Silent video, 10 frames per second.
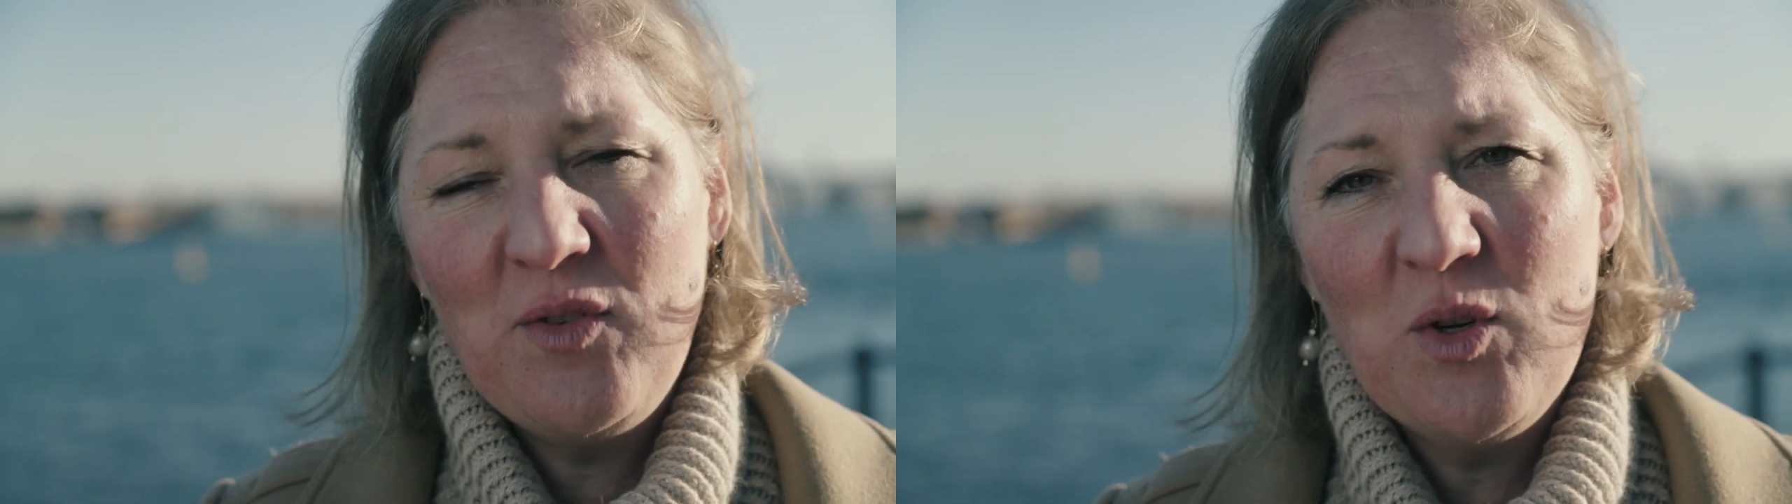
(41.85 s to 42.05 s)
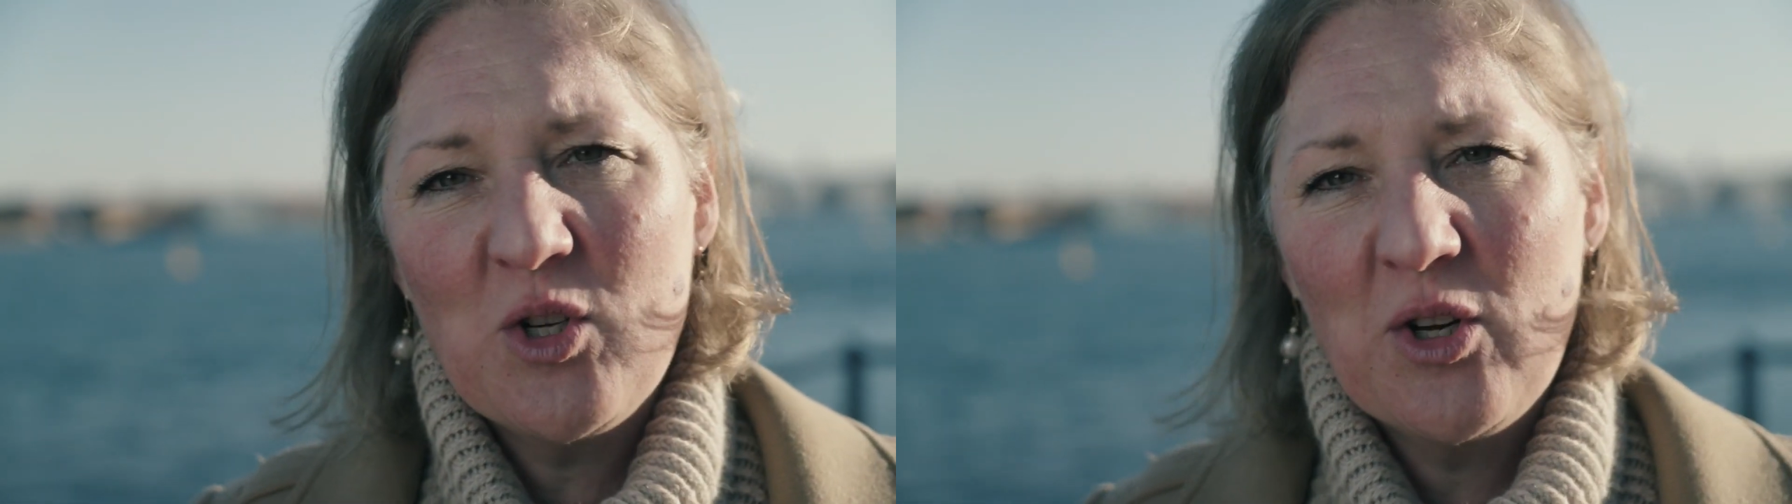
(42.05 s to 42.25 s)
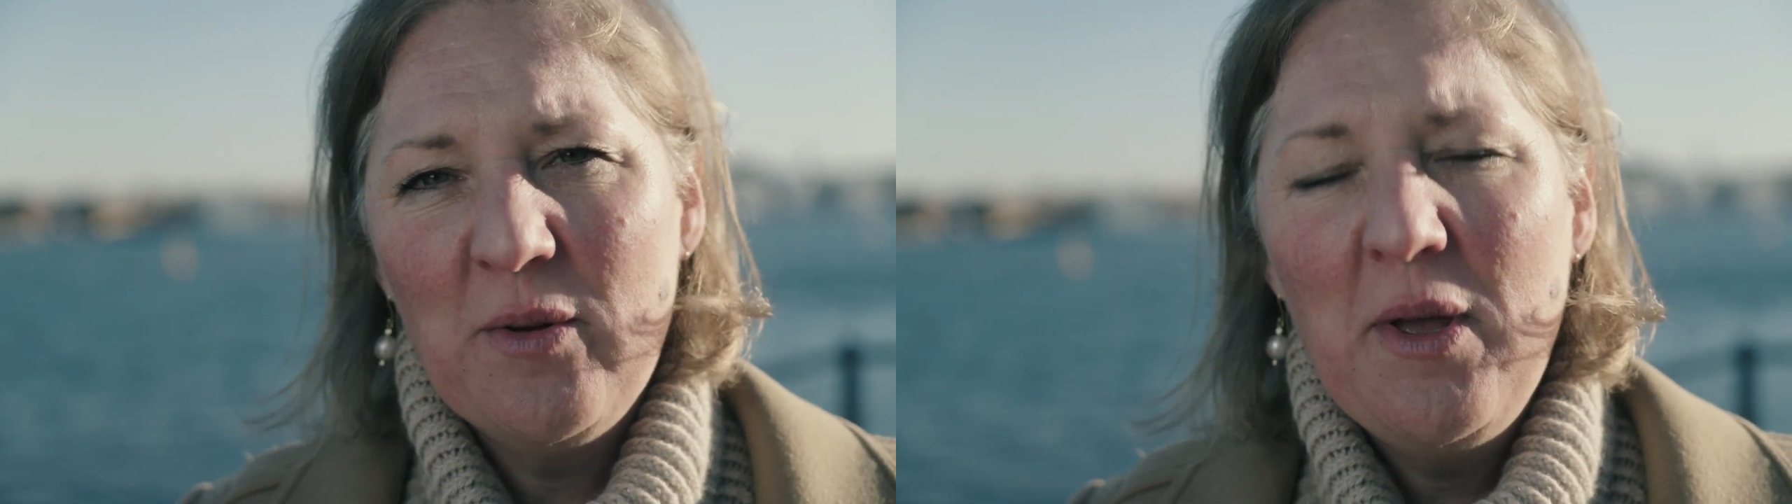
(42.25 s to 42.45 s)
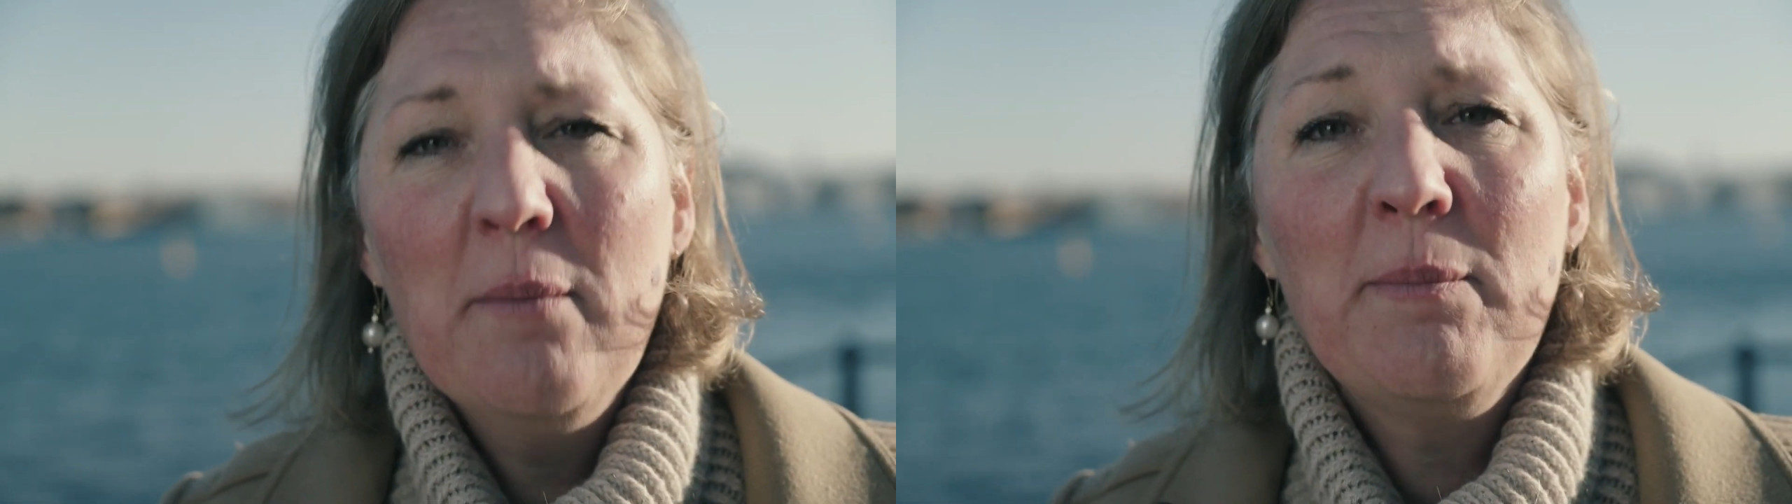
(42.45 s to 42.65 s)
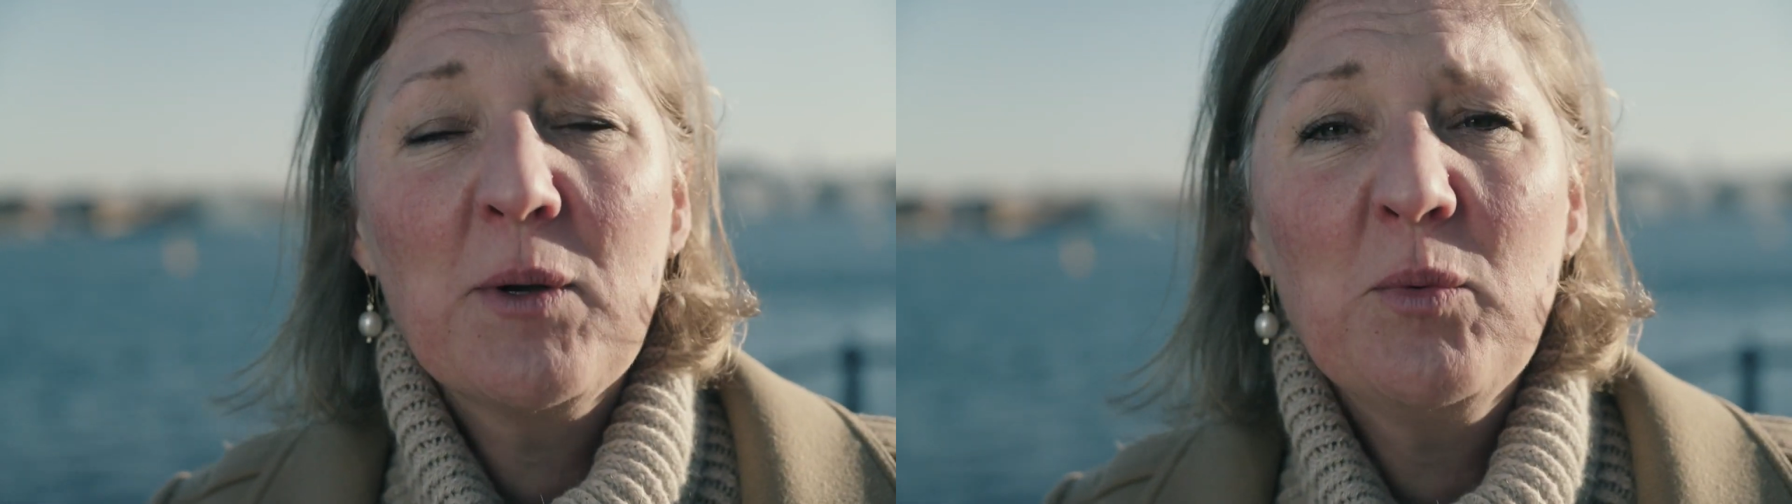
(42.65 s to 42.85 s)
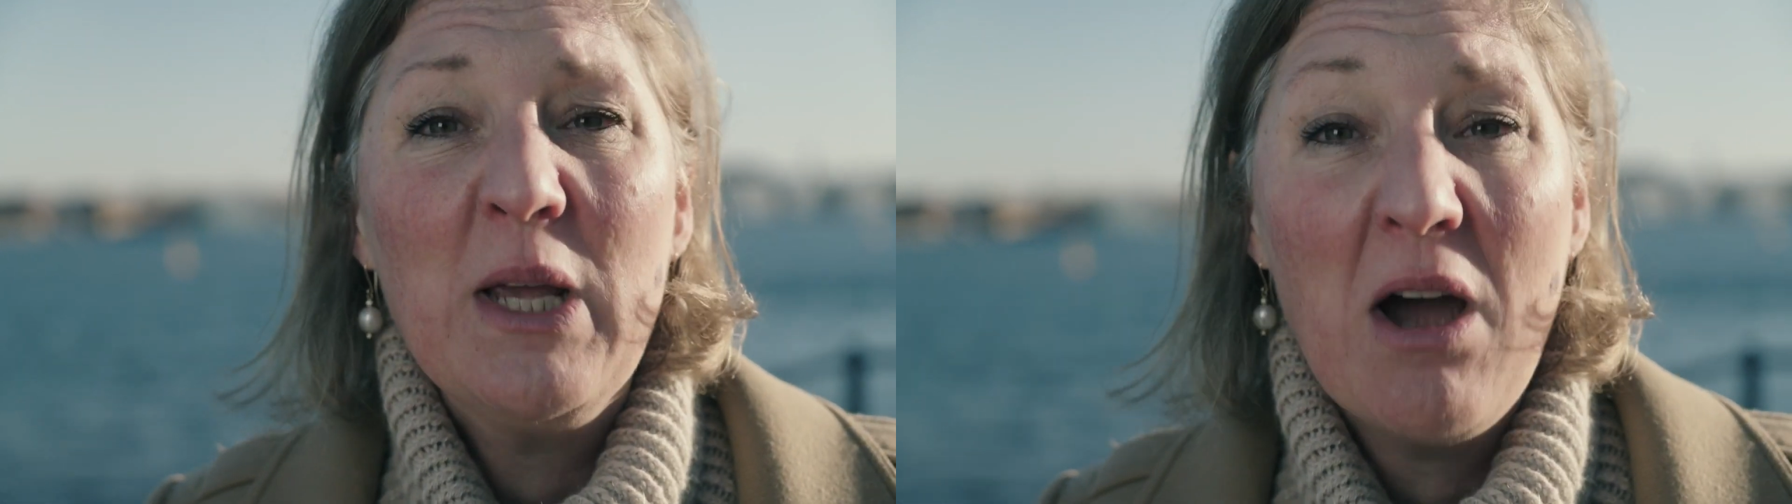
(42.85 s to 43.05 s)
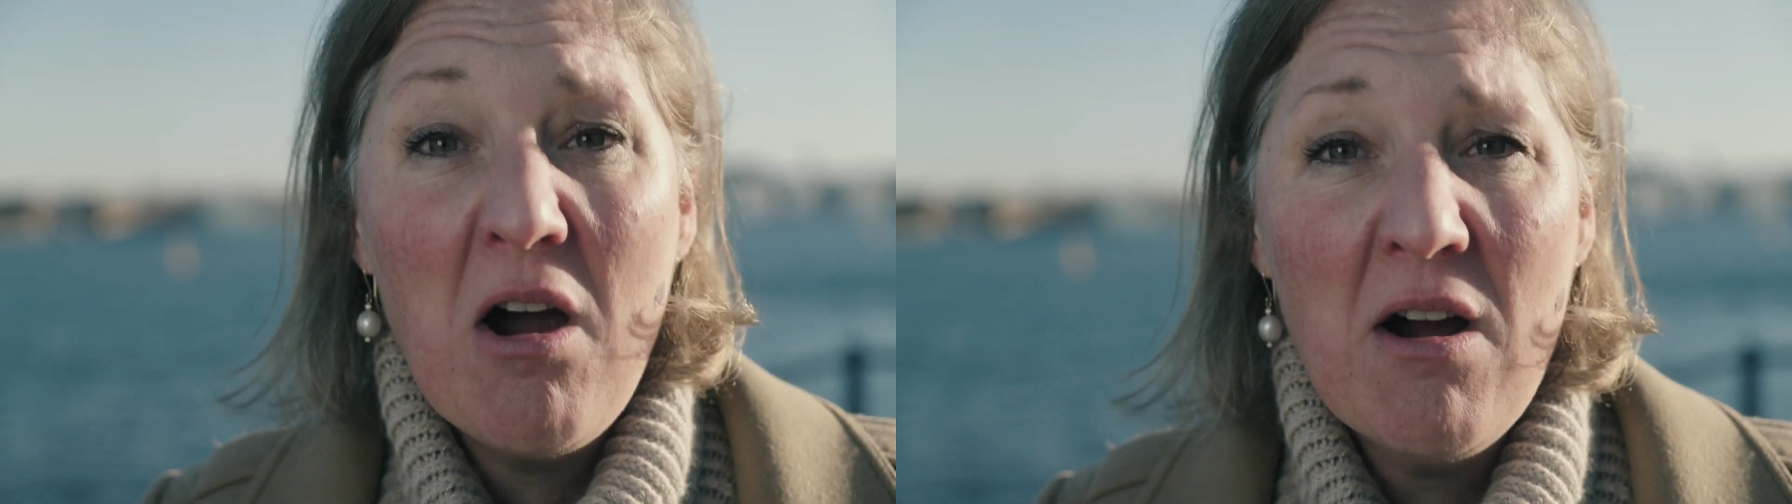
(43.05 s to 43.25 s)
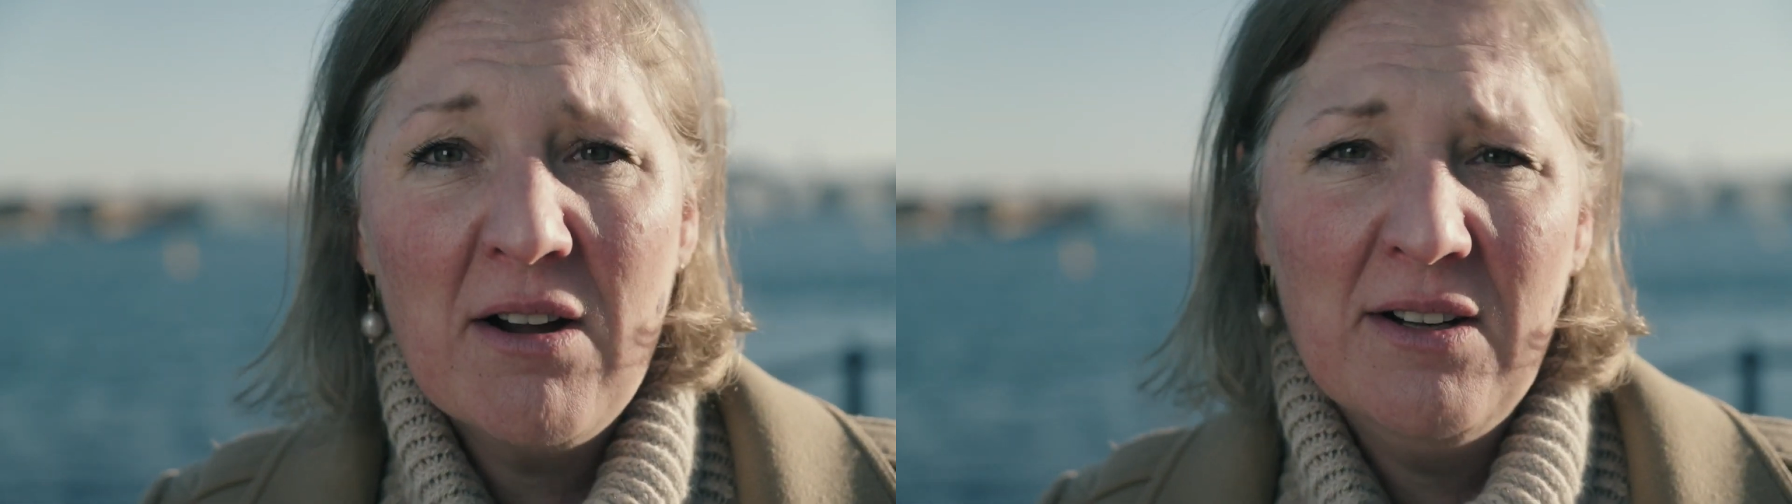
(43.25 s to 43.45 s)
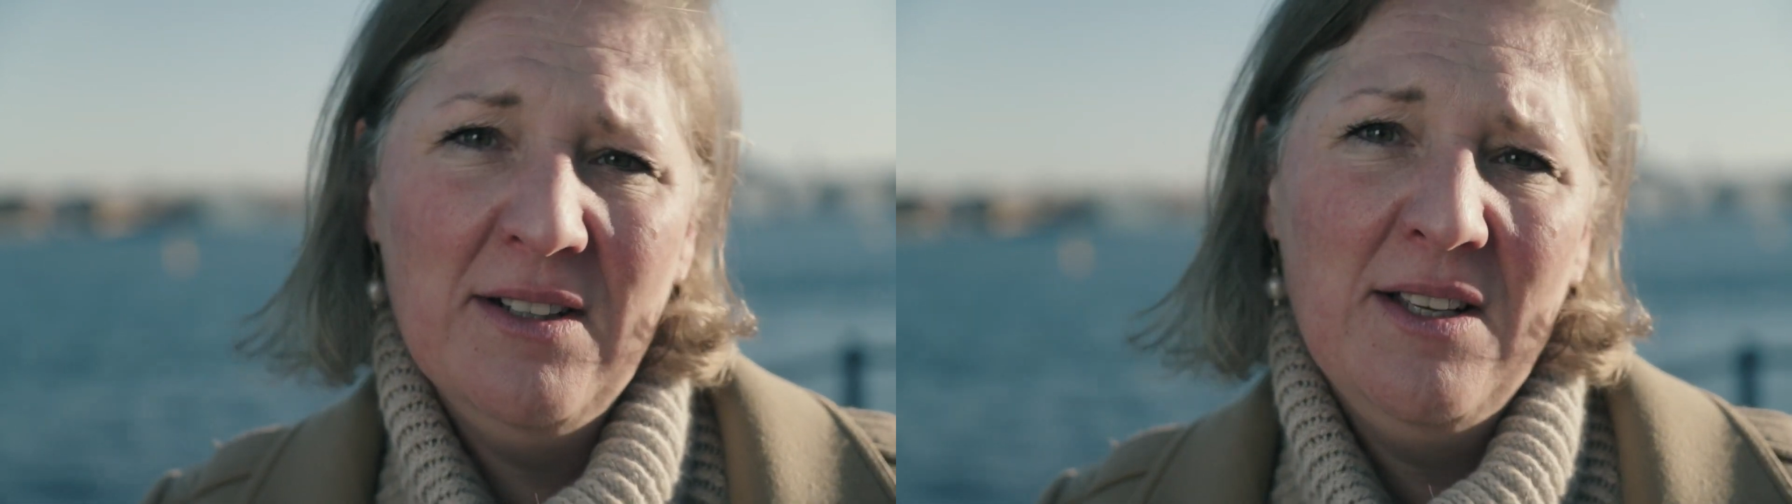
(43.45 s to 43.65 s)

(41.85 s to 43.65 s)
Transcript: future, but we are.